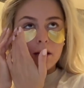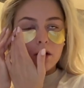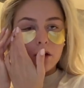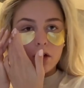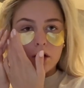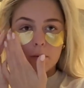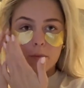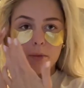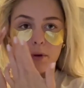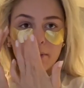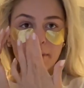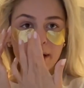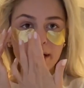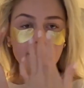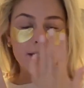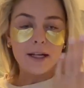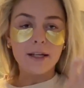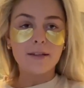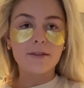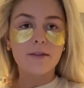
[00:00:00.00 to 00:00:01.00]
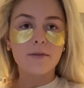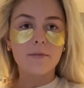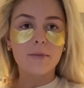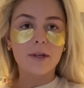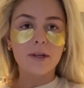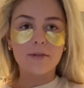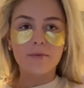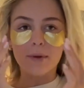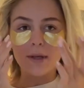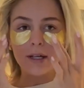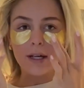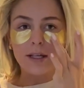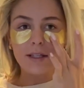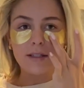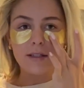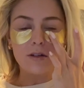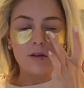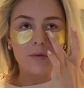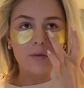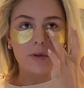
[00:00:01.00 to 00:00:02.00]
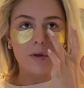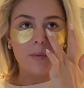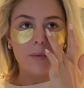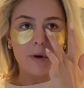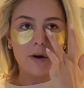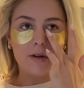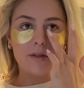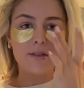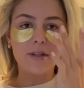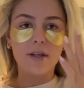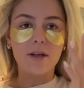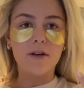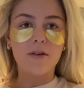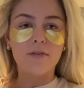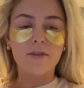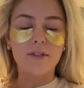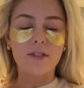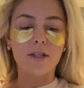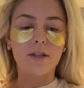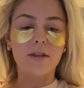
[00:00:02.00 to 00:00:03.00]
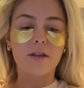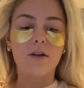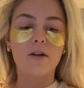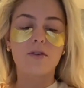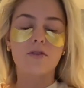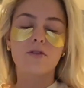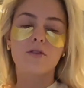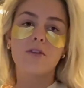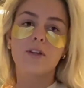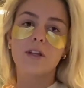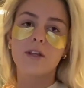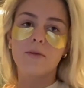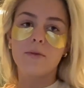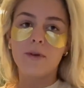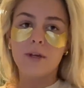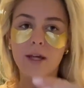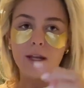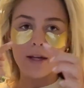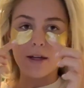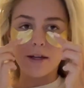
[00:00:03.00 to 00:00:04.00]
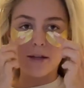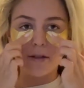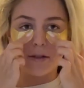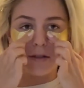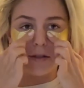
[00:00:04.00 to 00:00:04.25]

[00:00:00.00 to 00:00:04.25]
couldn't bring my Dyson because my Dyson only works like obviously in the country that you get it,